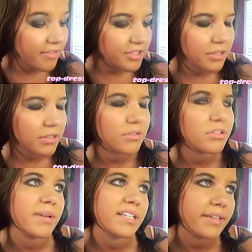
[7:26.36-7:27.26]
now I have to
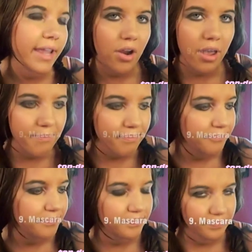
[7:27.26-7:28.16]
use the
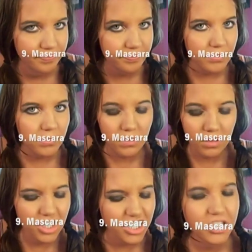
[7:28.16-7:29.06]
mascara.
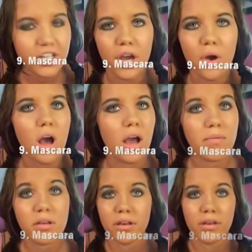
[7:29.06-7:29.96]
Just, you
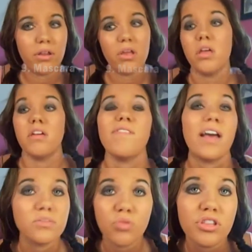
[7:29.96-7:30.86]
know, I'm going to
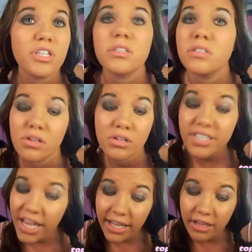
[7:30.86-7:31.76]
fast forward this
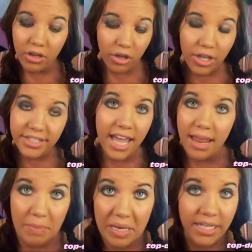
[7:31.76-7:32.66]
because it'll take a
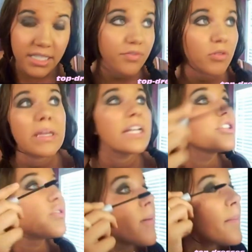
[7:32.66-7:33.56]
good 10 minutes
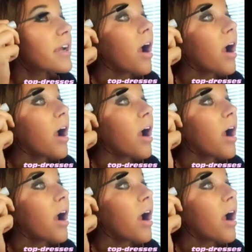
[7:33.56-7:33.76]
for me.